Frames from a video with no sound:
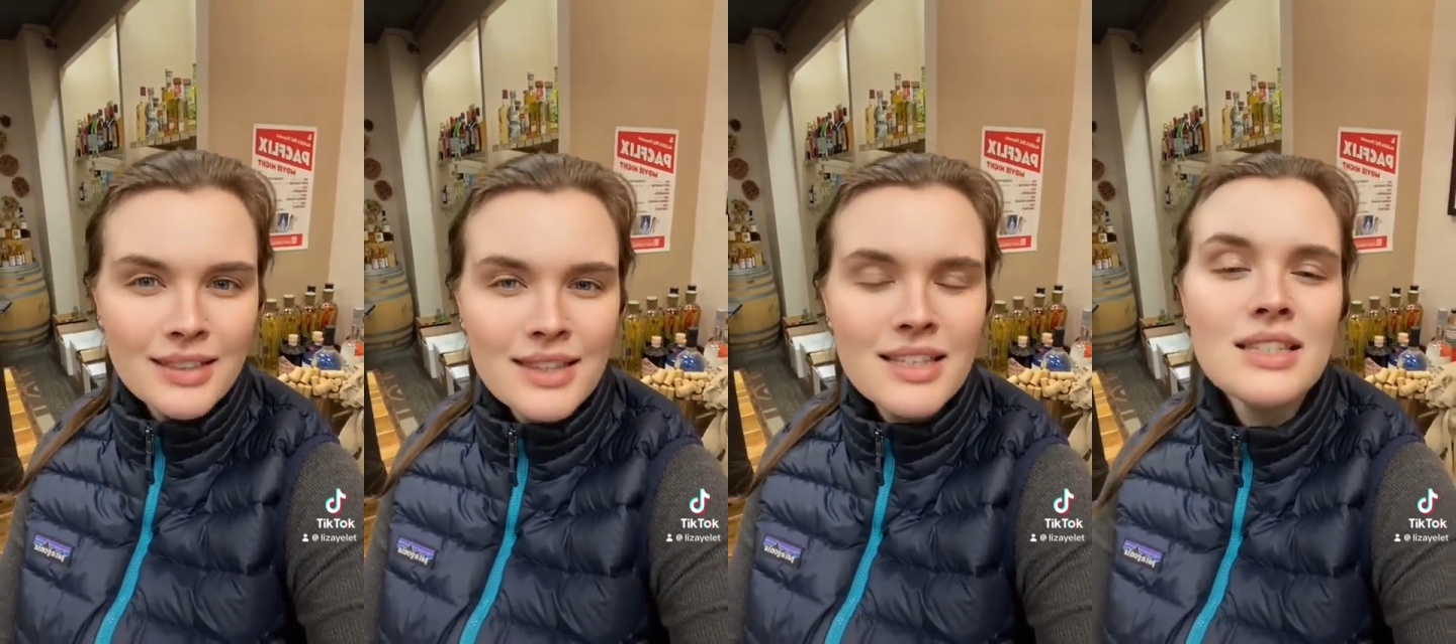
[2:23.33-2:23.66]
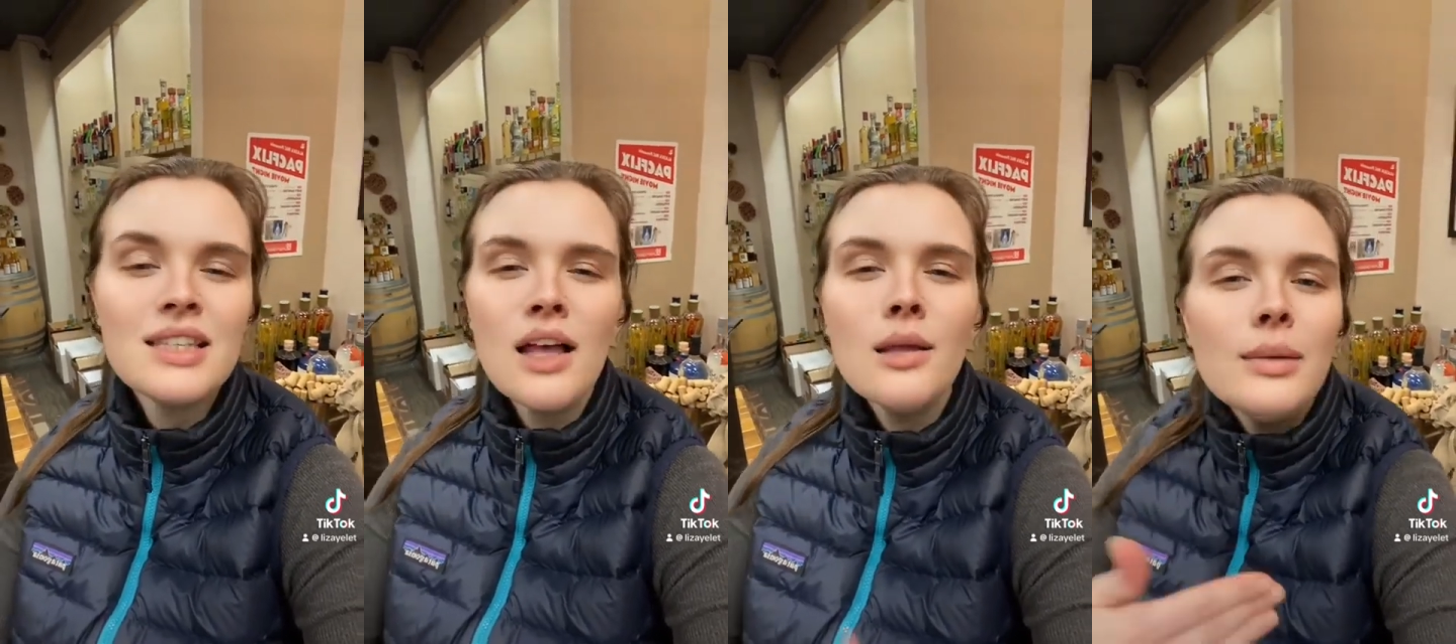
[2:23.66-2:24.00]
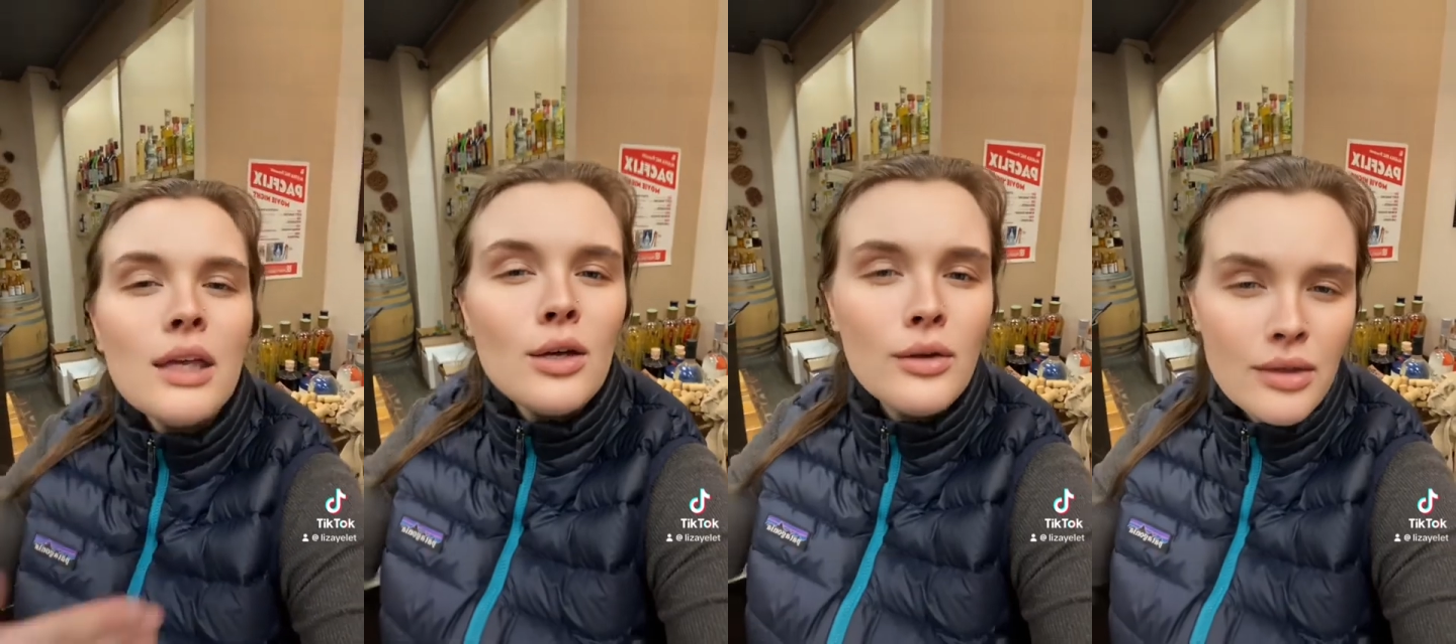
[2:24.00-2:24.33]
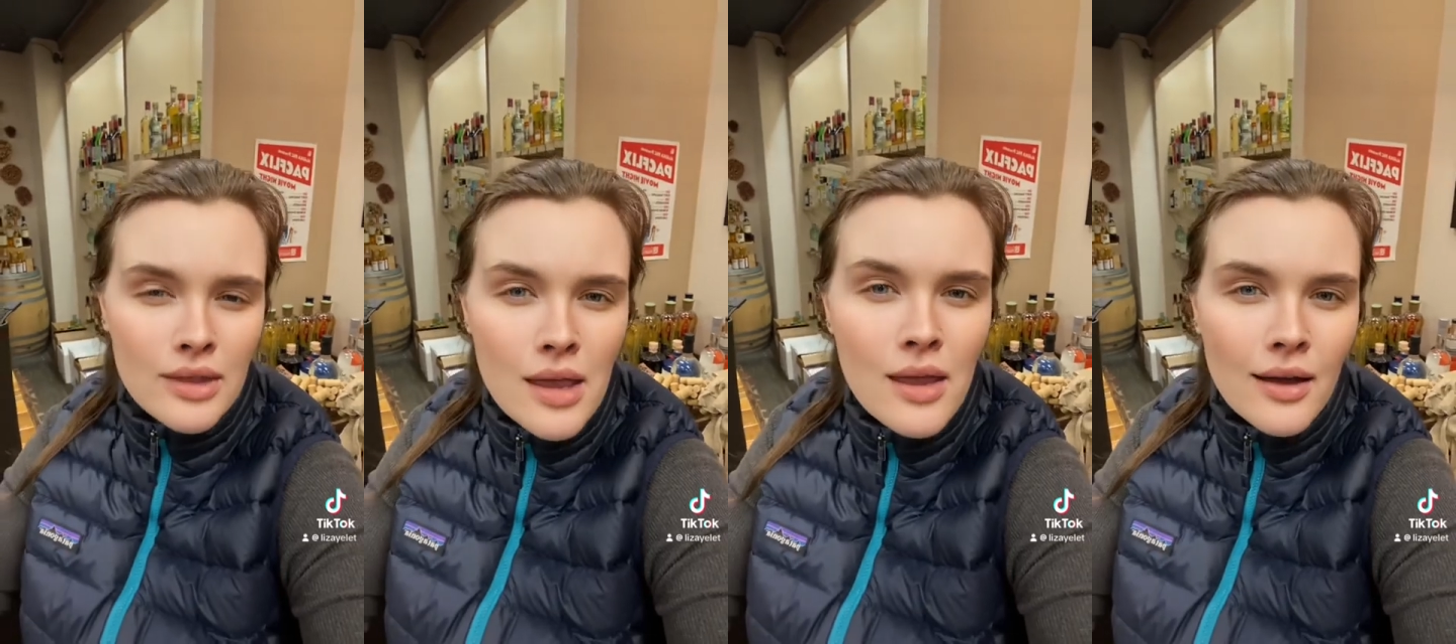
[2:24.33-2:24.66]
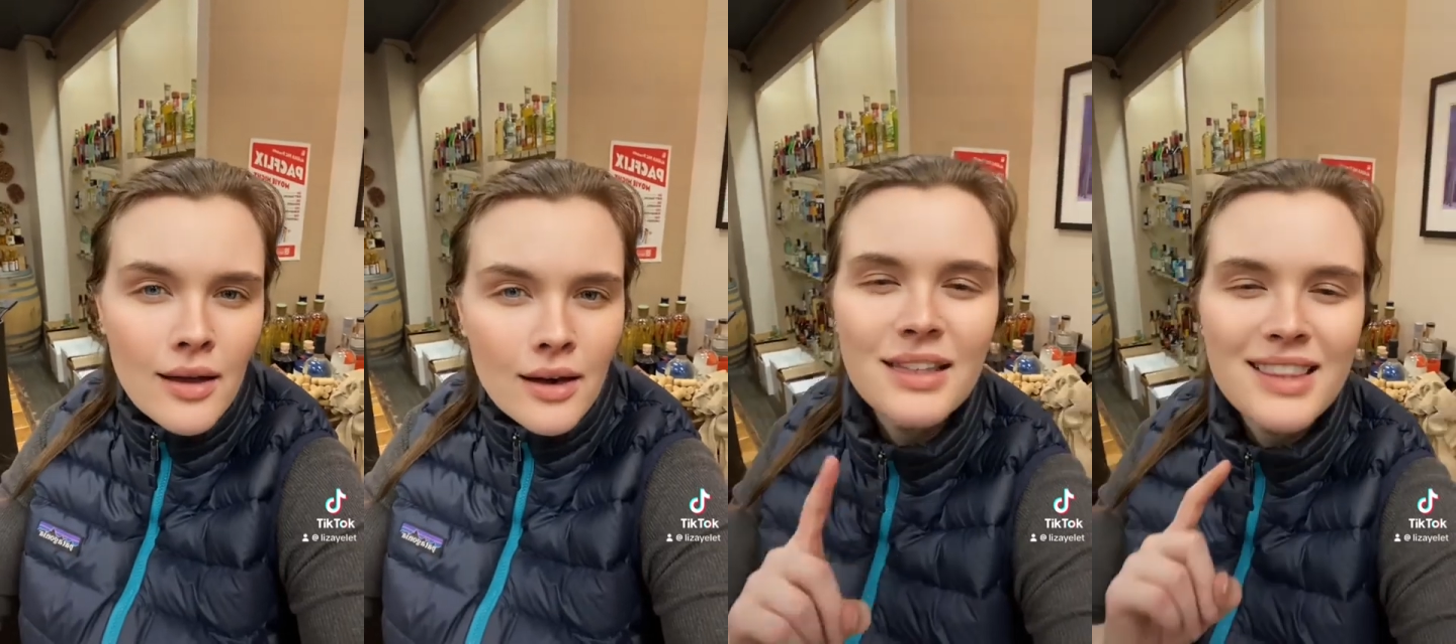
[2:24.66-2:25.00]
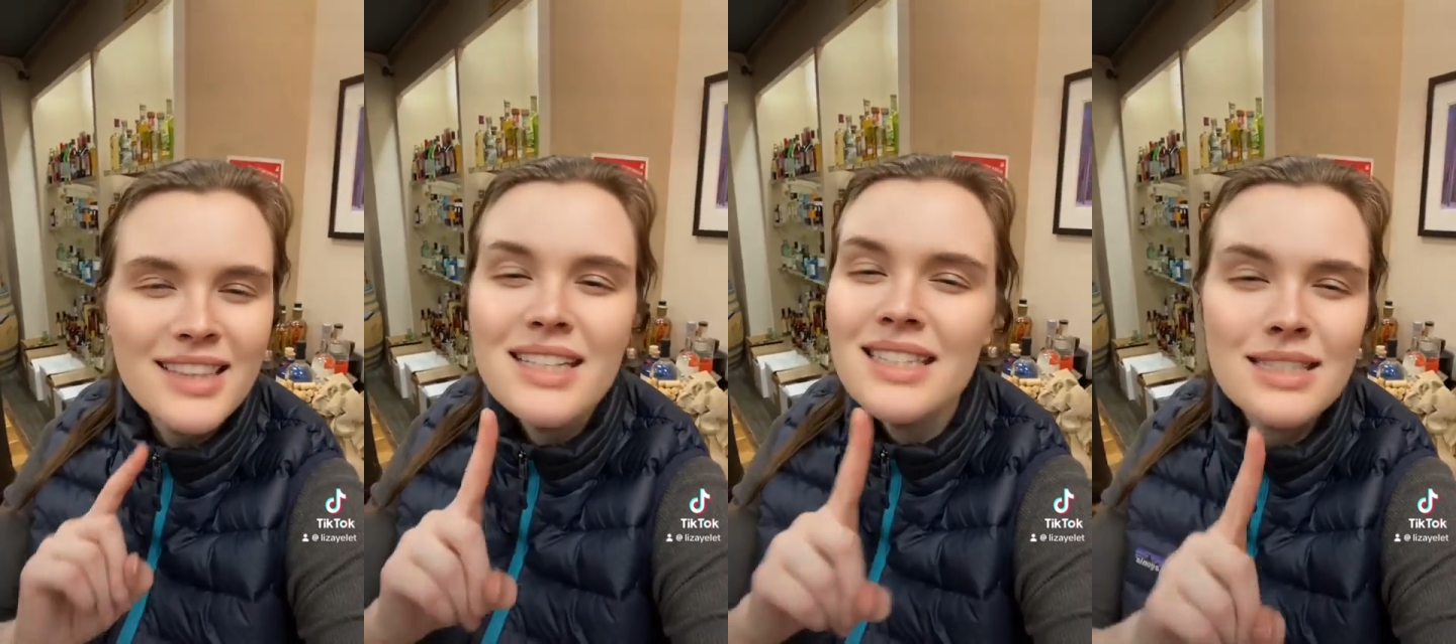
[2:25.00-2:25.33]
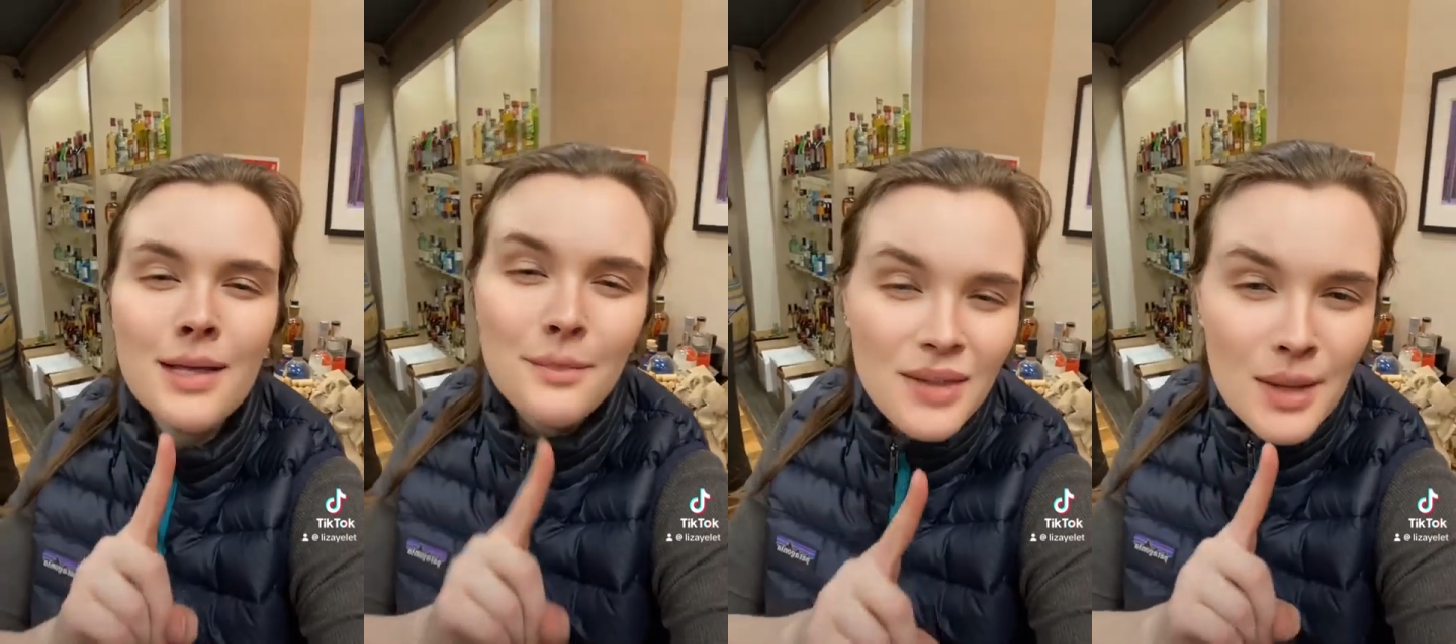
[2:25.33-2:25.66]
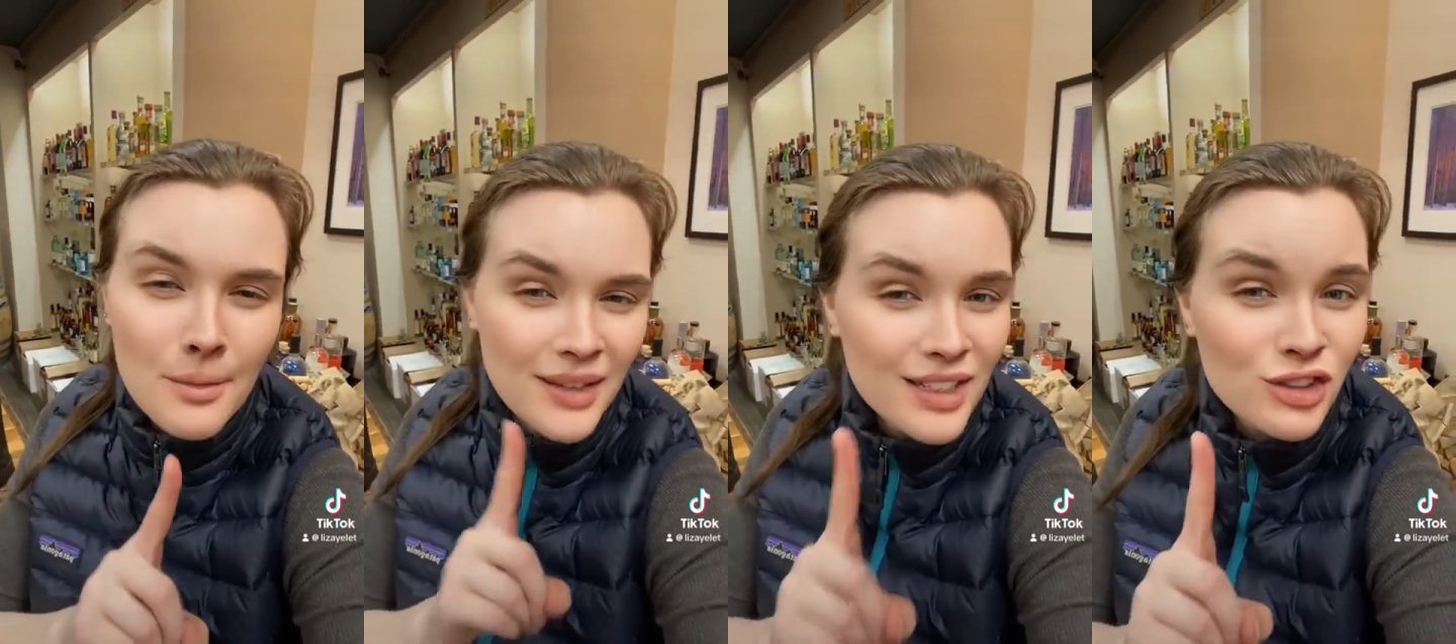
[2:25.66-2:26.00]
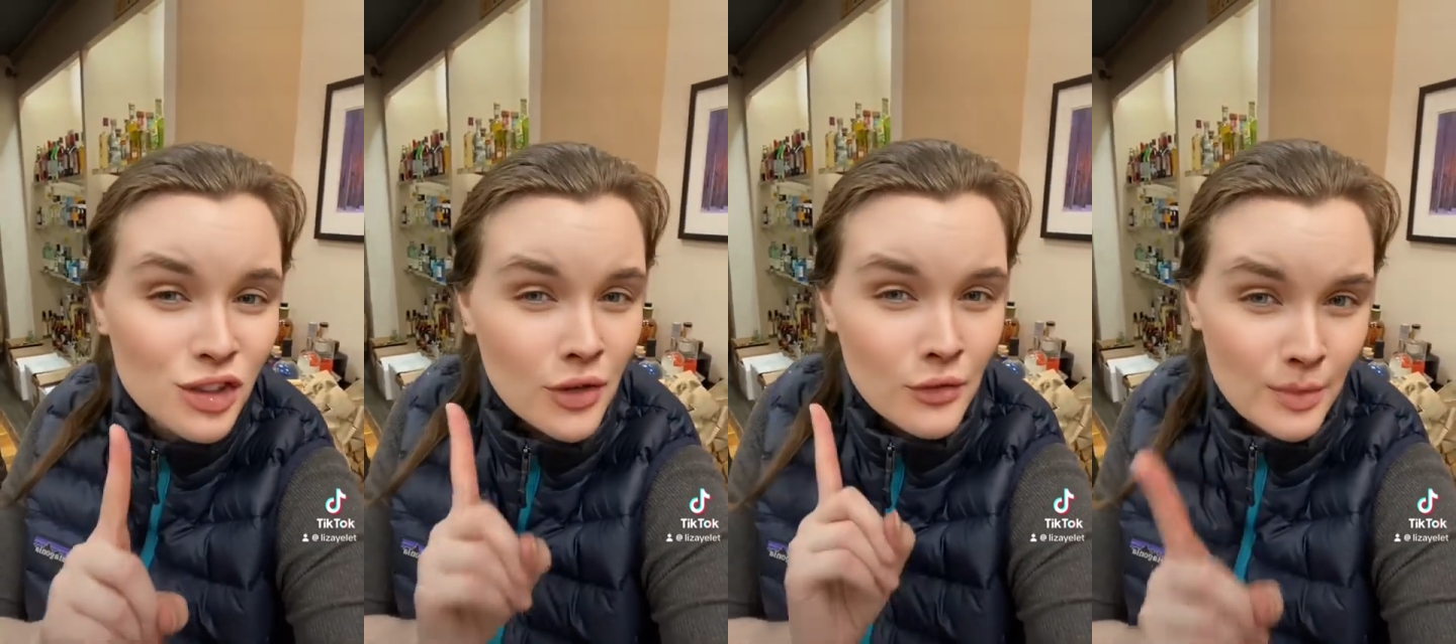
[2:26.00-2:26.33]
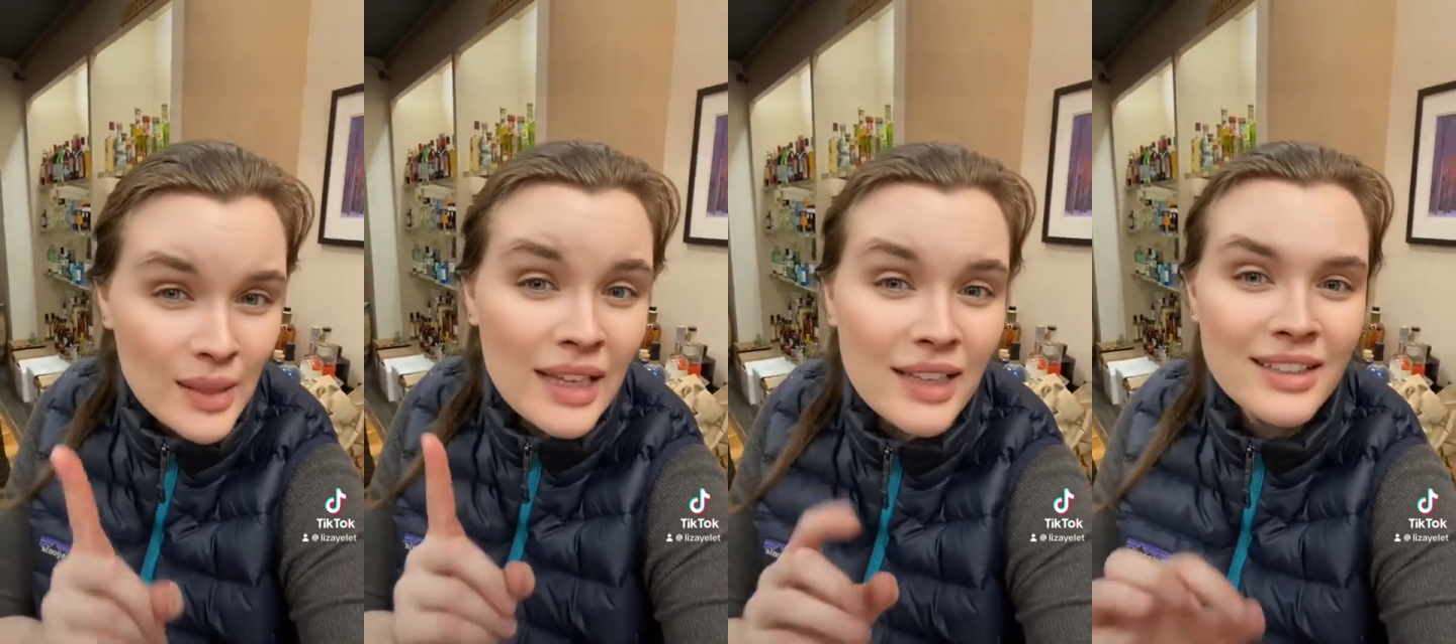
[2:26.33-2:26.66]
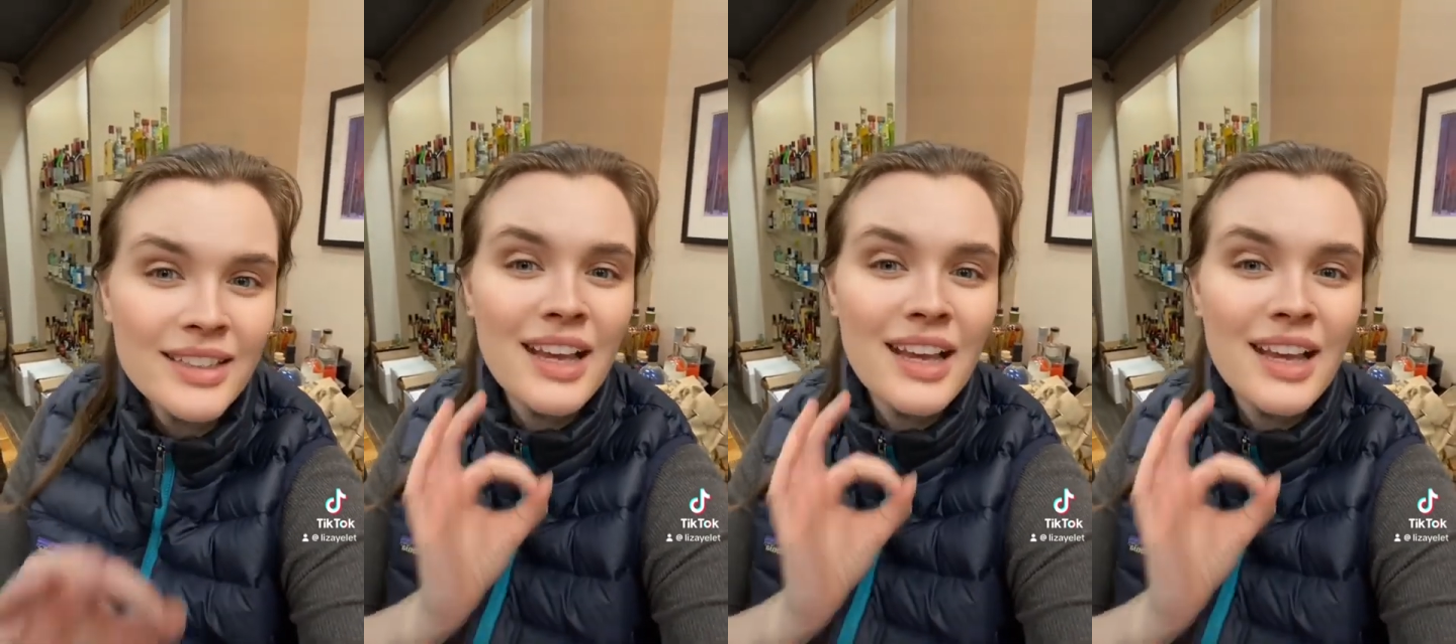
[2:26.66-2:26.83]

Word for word: They tell me who they are. They sent me a picture of Belle,